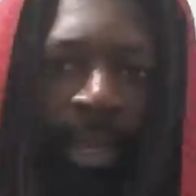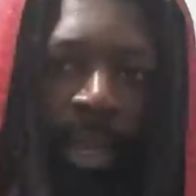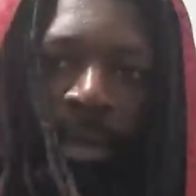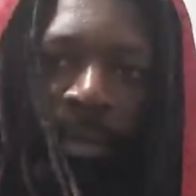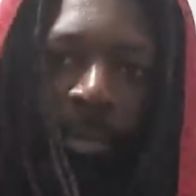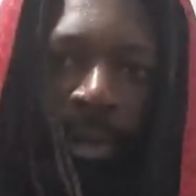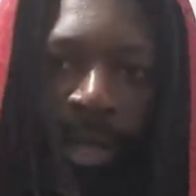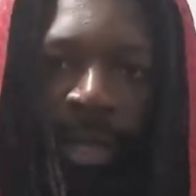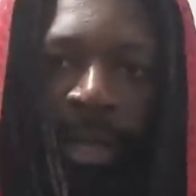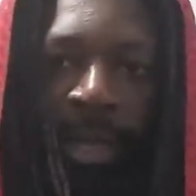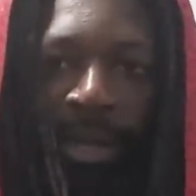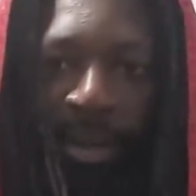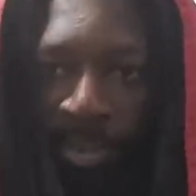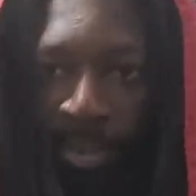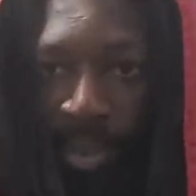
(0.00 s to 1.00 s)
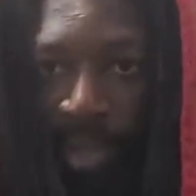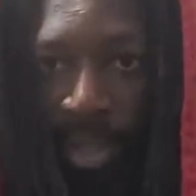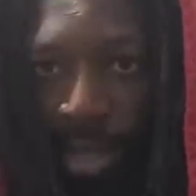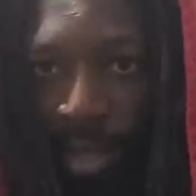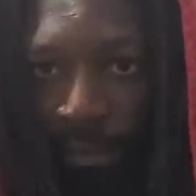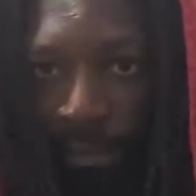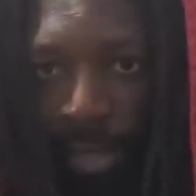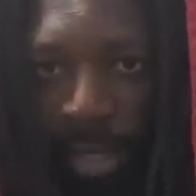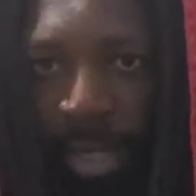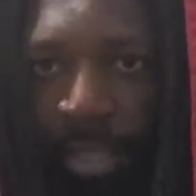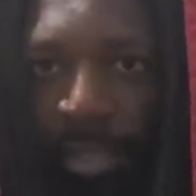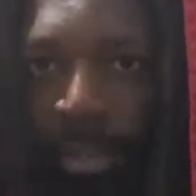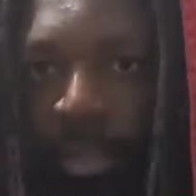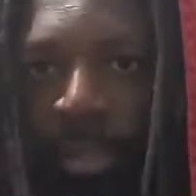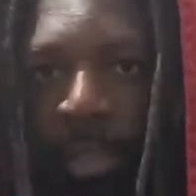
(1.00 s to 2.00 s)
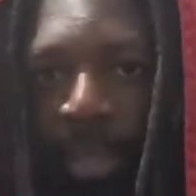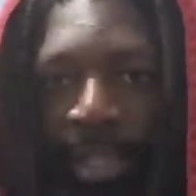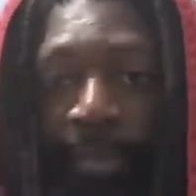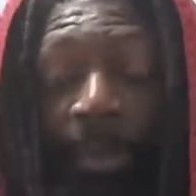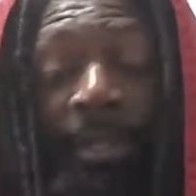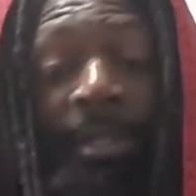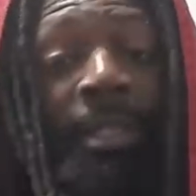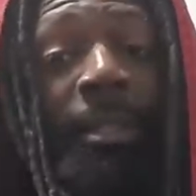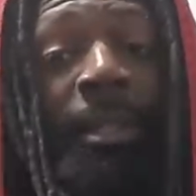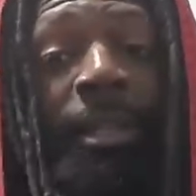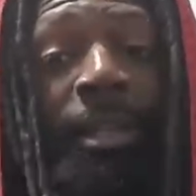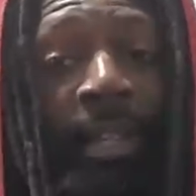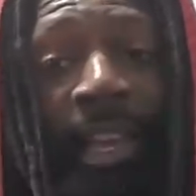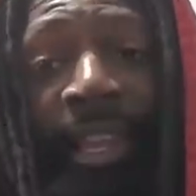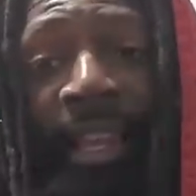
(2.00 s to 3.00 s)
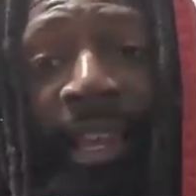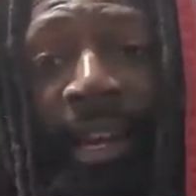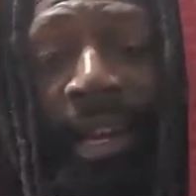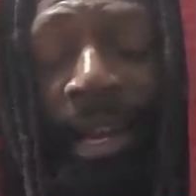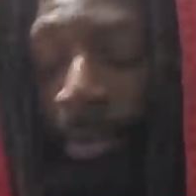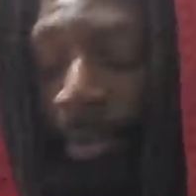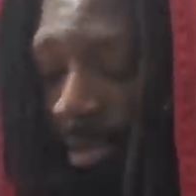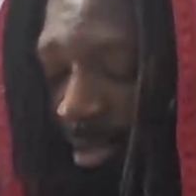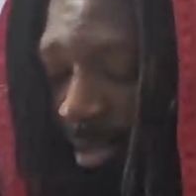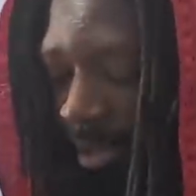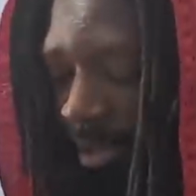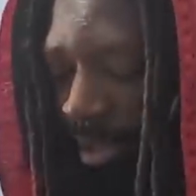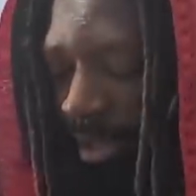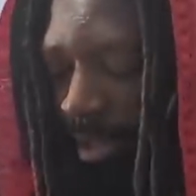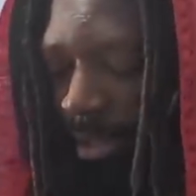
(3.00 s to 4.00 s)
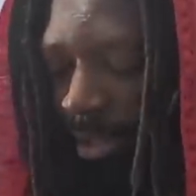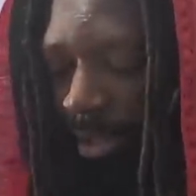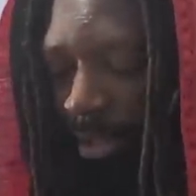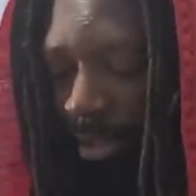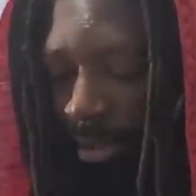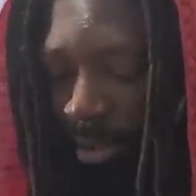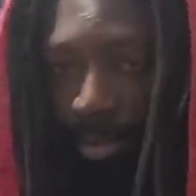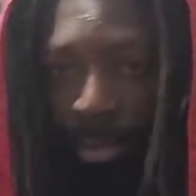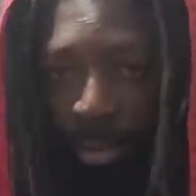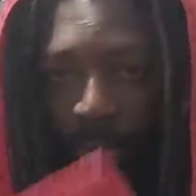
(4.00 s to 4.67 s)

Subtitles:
and one I carry pretty often actually, especially during daylight hours, is